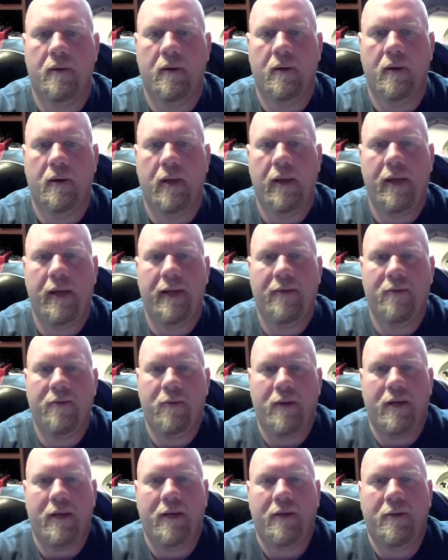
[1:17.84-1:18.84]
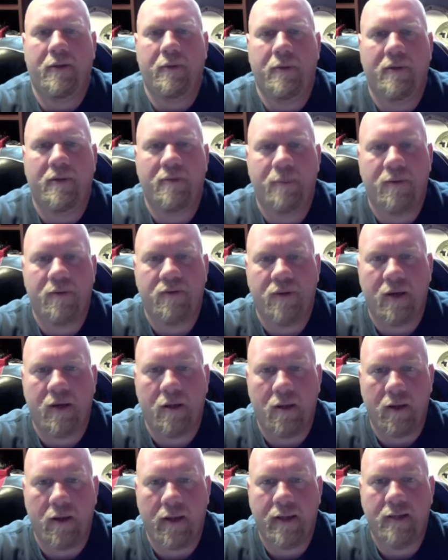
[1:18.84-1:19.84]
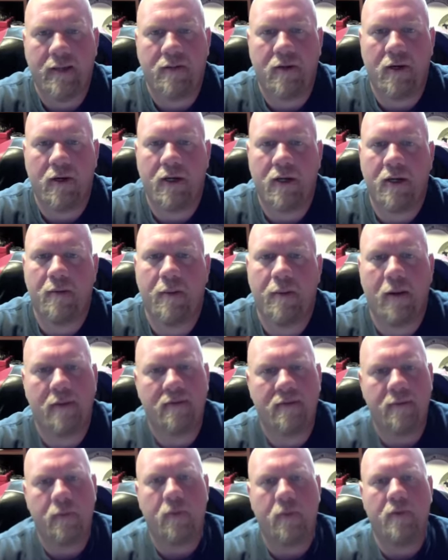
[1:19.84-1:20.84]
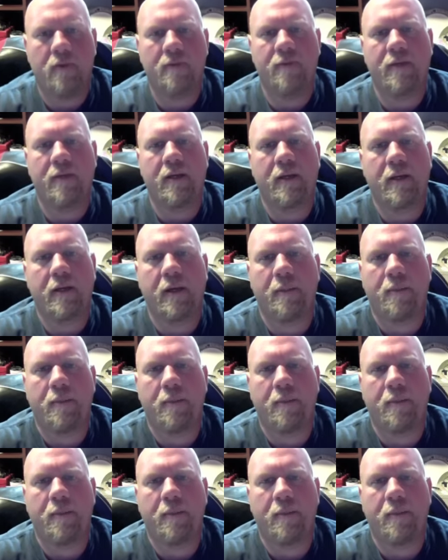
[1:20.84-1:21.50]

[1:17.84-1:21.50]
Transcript: Hey everyone, how you doing? It's Mr. Outlaw again, talking about some more of the uh,